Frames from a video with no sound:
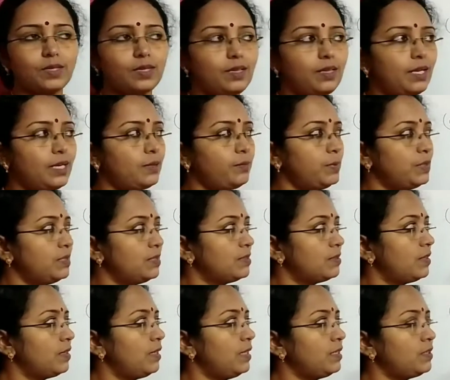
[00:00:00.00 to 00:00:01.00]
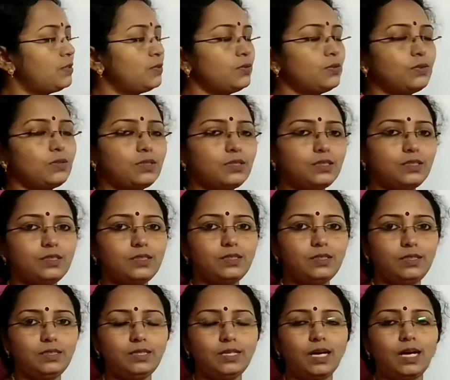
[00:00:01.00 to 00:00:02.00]
Let me just relate to
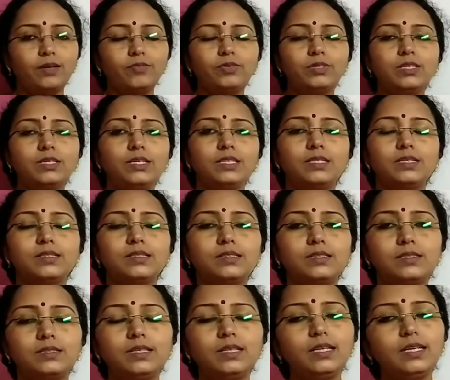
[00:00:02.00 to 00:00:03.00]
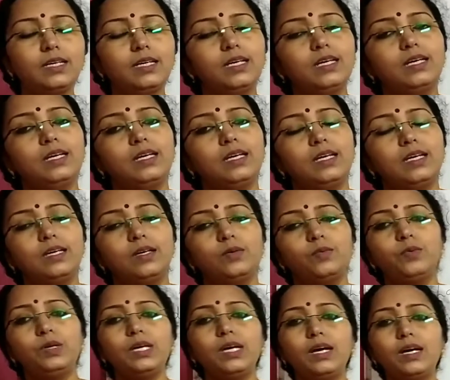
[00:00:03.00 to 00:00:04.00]
in our case. See,
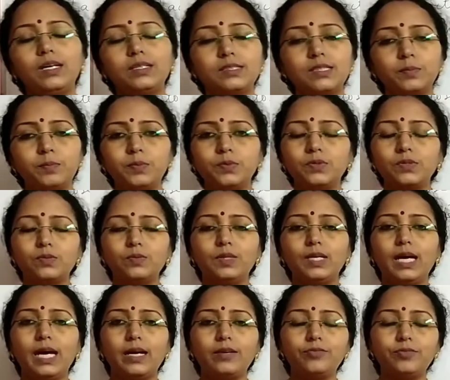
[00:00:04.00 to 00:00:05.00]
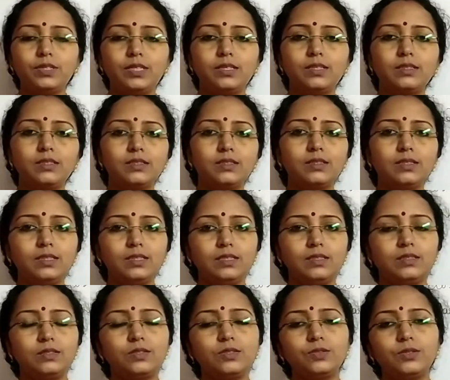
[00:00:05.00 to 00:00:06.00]
we suppose we have taken
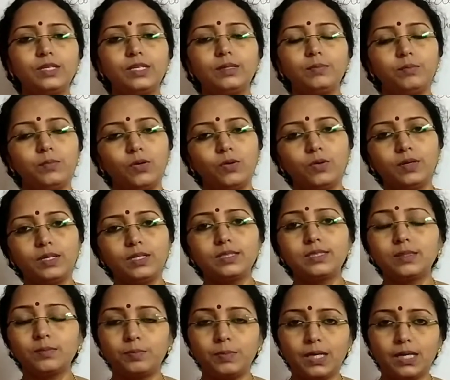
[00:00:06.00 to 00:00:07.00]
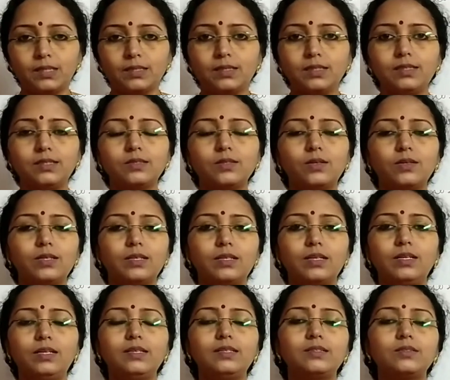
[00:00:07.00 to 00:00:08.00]
it today morning chapatis or
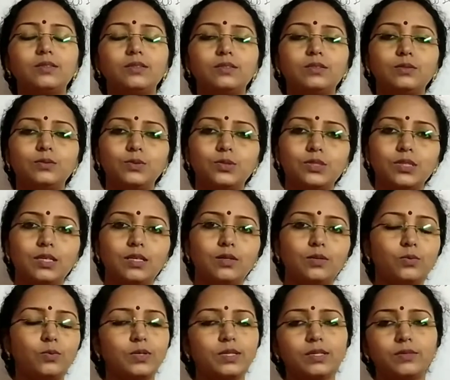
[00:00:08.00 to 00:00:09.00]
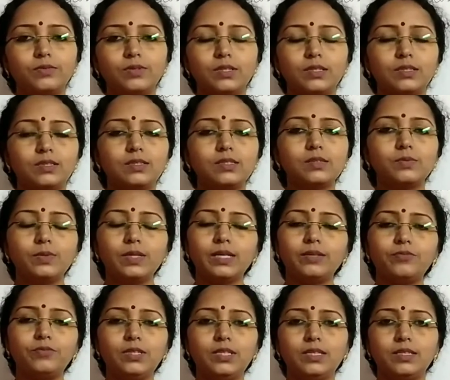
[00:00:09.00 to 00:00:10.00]
idlis or dosha or whatever it is, we
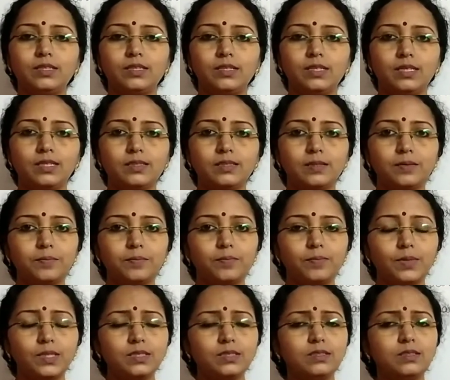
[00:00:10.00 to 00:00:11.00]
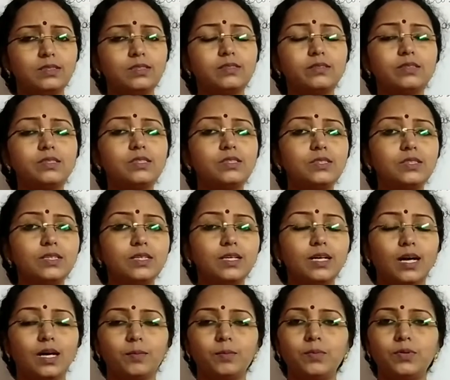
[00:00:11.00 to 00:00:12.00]
have taken that. So it is rich in
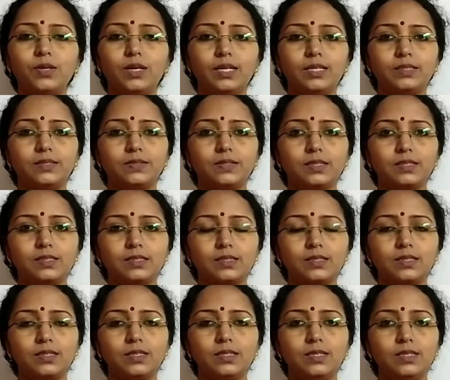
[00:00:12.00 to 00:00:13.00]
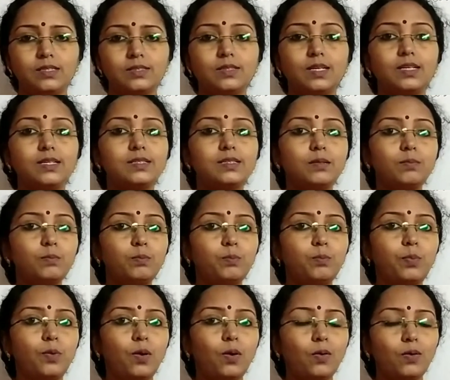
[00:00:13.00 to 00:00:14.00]
carbohydrate. So that is a
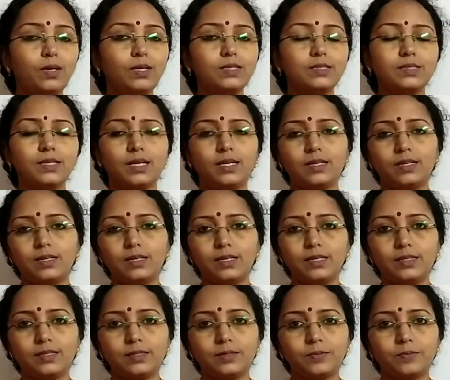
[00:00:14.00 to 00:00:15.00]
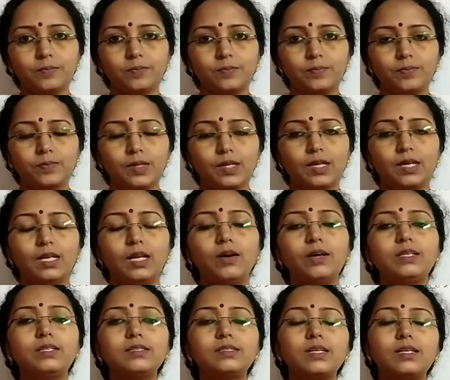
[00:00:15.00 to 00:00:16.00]
polysaccharide. Now
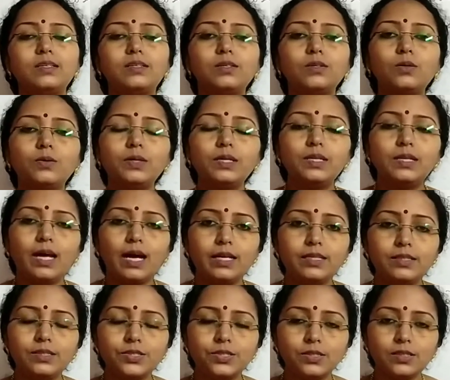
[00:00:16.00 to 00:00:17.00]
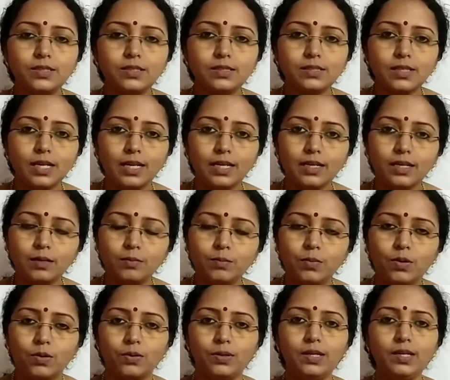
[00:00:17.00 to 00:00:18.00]
it is undergoing digestion inside our
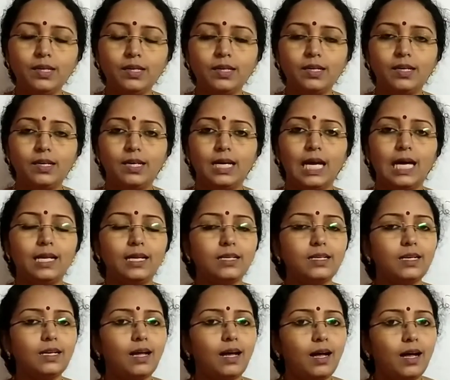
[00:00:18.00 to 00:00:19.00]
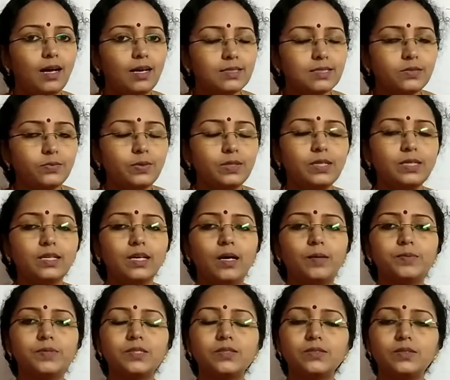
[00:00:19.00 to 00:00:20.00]
body, and at last when it
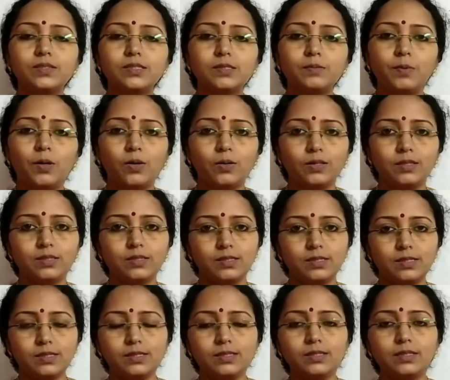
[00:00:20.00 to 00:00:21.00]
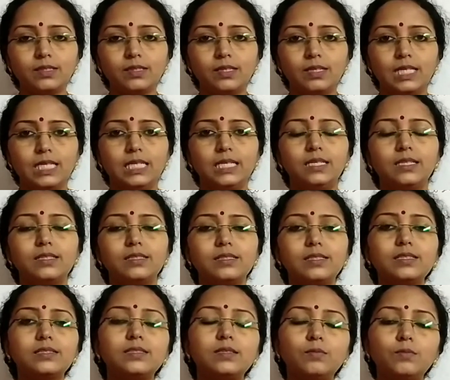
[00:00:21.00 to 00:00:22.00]
comes to our small intestine, it is
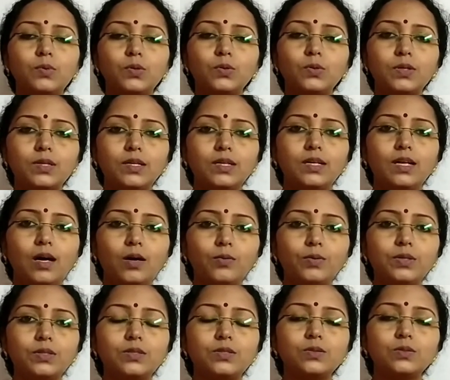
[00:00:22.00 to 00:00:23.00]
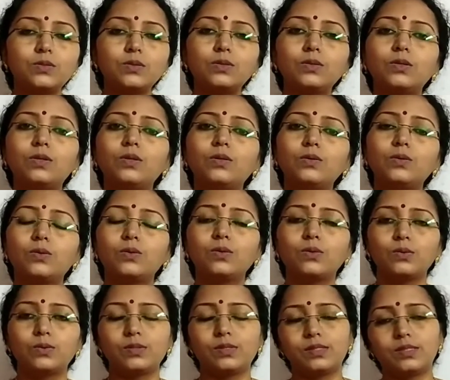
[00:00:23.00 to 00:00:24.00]
getting broken down into
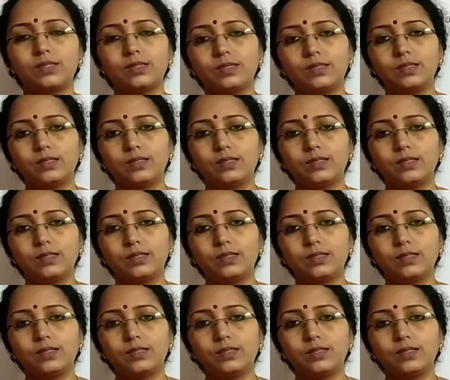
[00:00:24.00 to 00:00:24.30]
glucose.